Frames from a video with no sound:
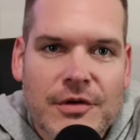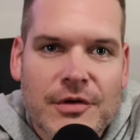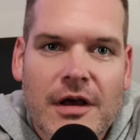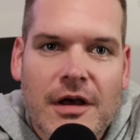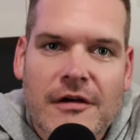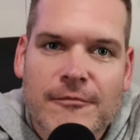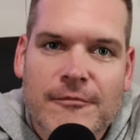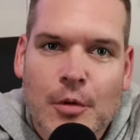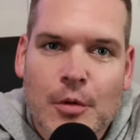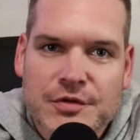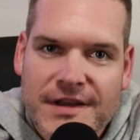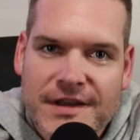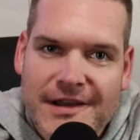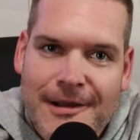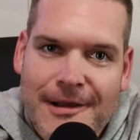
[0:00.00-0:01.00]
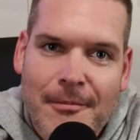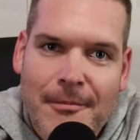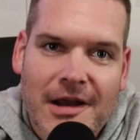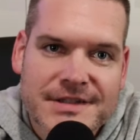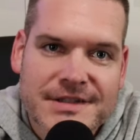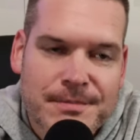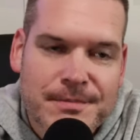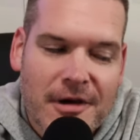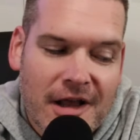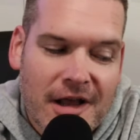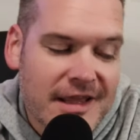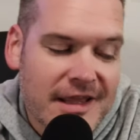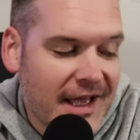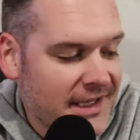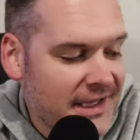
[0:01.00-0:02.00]
of Mosaic Minds
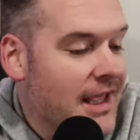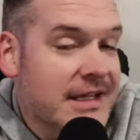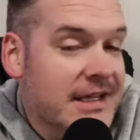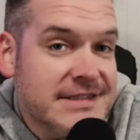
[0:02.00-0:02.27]
Podcast.